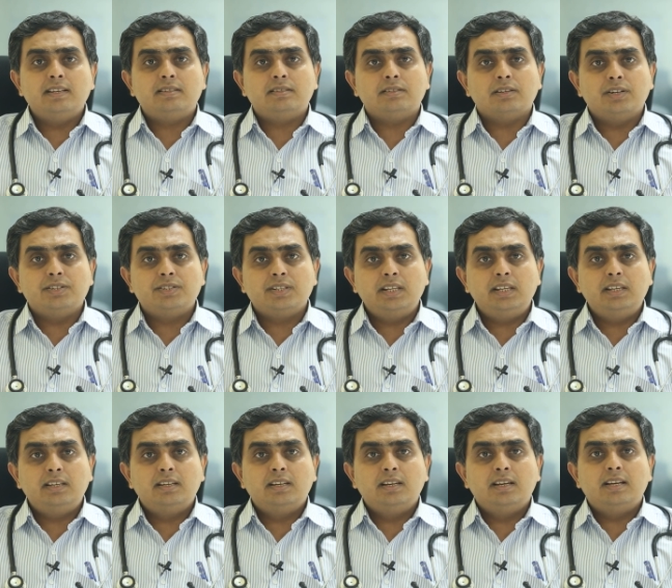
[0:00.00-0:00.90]
is
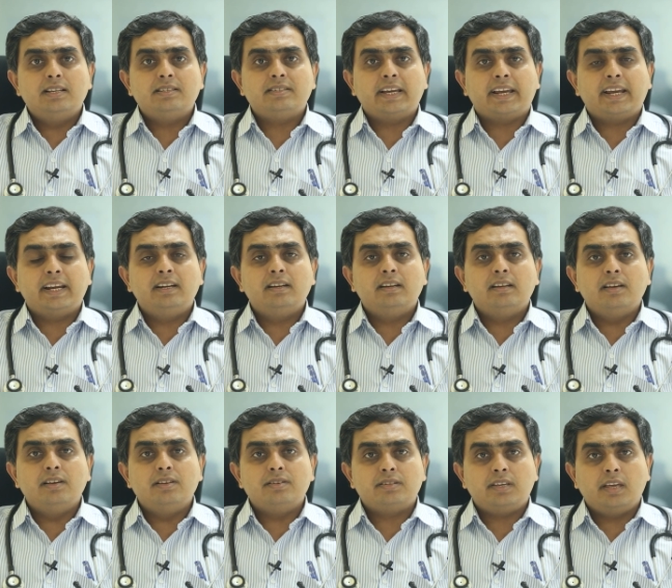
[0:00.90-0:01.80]
surgery,
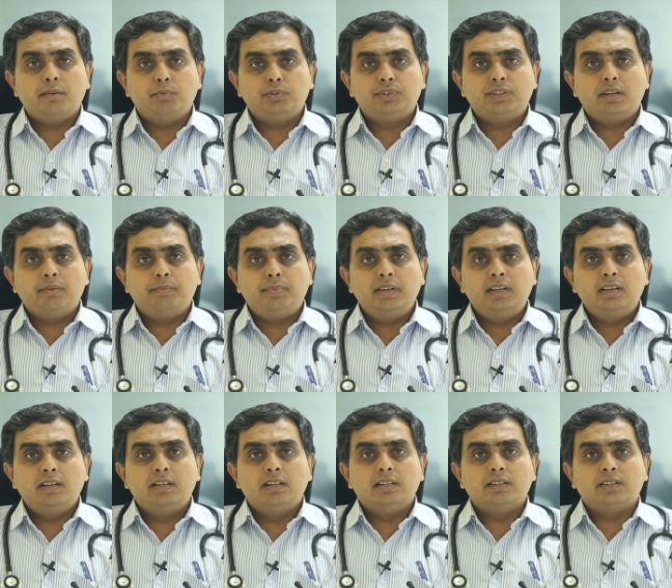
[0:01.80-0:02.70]
second is
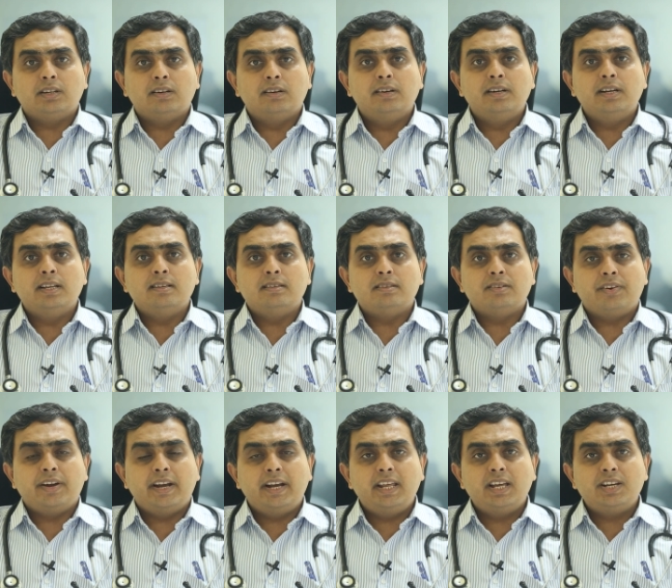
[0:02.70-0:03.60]
chemotherapy, third is
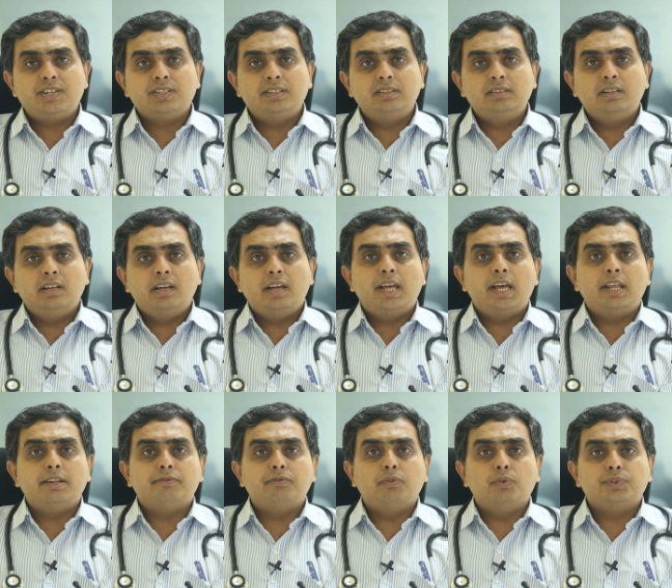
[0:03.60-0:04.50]
radiation,
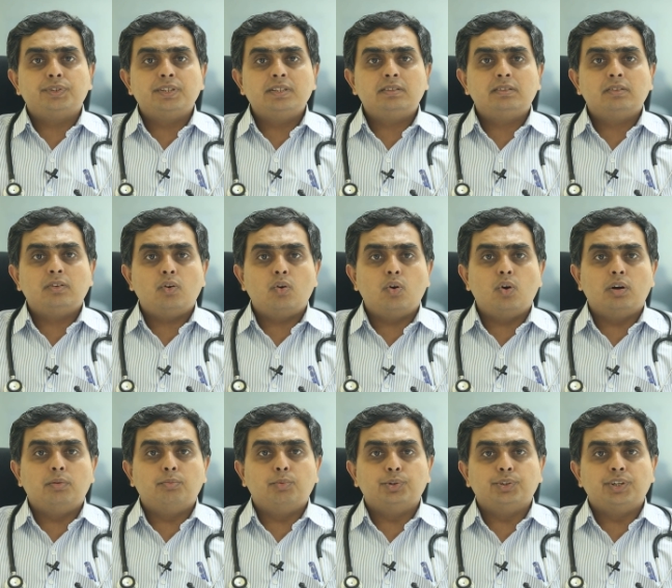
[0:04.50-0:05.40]
and fourth is
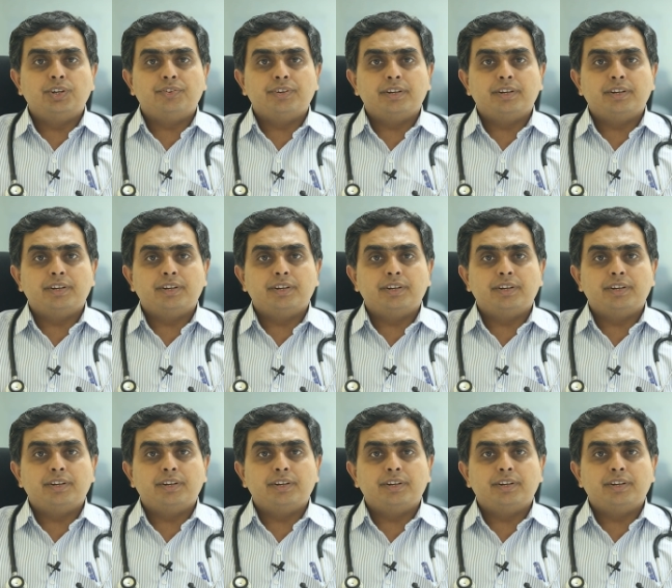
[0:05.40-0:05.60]
hormonal